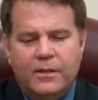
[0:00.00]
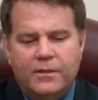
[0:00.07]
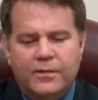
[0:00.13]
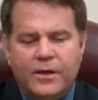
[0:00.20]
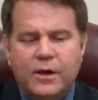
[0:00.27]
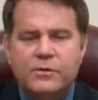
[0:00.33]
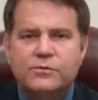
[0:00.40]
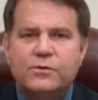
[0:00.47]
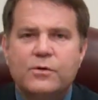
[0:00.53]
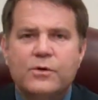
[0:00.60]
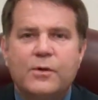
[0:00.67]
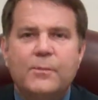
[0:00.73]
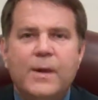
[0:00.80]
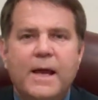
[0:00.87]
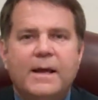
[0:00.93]
Those are
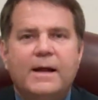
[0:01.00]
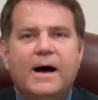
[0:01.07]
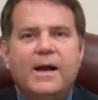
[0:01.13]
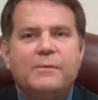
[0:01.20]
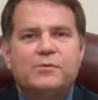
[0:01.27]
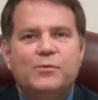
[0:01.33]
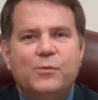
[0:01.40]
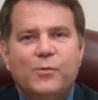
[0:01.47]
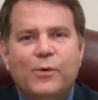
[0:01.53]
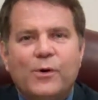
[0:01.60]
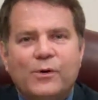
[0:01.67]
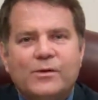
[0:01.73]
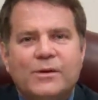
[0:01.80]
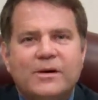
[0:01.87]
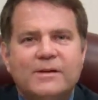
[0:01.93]
the main items we
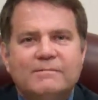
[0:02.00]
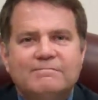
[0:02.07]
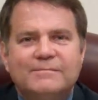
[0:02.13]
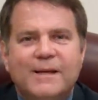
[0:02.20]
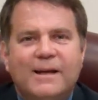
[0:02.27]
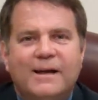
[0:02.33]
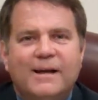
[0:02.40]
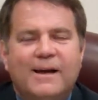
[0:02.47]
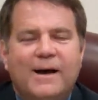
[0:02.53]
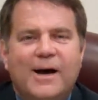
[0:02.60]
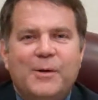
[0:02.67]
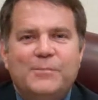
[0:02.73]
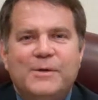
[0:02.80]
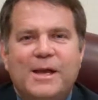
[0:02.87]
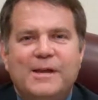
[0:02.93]
worked on.
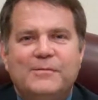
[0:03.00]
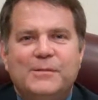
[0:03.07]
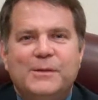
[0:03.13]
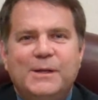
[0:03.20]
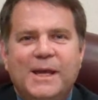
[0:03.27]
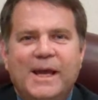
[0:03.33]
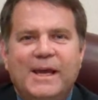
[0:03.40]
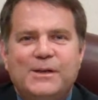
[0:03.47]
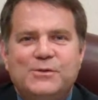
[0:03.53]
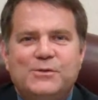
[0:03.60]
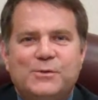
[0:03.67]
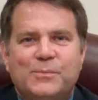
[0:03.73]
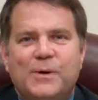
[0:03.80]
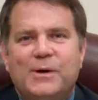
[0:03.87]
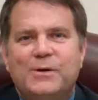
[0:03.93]
I'm David
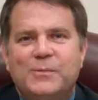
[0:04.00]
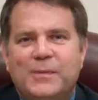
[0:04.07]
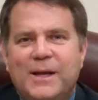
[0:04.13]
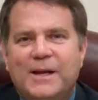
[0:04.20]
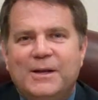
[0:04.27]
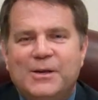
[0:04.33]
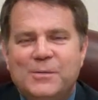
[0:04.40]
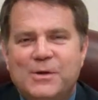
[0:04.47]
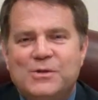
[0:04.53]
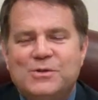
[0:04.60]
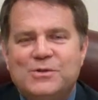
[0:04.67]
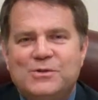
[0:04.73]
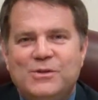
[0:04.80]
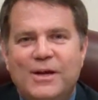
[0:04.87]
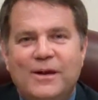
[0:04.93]
Gantt, your Buncombe County
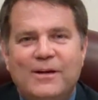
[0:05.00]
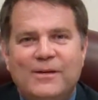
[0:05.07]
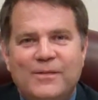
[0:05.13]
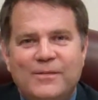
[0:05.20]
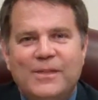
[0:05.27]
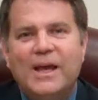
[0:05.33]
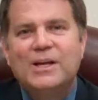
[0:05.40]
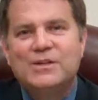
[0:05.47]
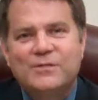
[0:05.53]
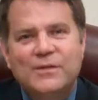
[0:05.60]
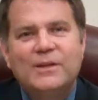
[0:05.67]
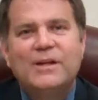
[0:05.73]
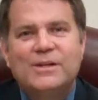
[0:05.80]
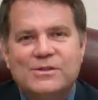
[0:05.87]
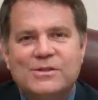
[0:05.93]
Commission Chair, and thanks
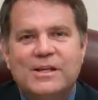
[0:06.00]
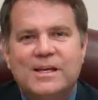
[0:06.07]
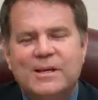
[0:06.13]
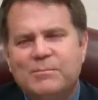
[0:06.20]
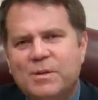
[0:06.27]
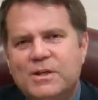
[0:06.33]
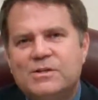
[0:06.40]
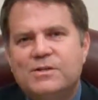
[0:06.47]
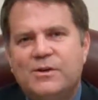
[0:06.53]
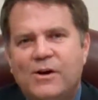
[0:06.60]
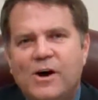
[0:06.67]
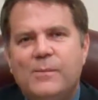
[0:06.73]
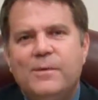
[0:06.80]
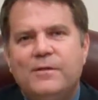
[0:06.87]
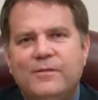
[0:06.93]
for listening, and please
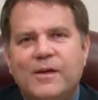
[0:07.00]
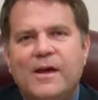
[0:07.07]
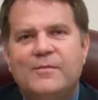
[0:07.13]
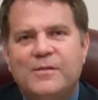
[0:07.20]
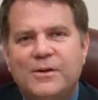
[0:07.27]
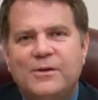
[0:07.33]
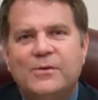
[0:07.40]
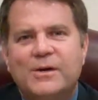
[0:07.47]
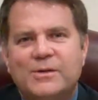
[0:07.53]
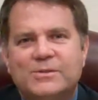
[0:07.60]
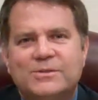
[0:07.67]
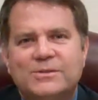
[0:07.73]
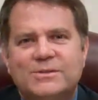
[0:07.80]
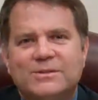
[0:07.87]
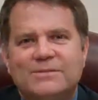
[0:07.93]
call me if you have any
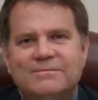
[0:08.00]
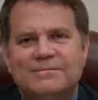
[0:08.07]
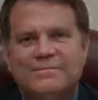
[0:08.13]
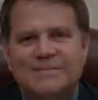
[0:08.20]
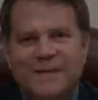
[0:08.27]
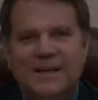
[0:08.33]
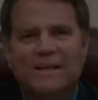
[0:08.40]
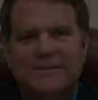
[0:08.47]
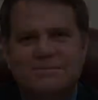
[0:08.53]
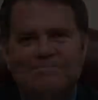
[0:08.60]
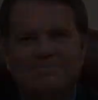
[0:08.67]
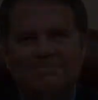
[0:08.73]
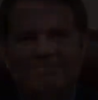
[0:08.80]
questions. Thanks.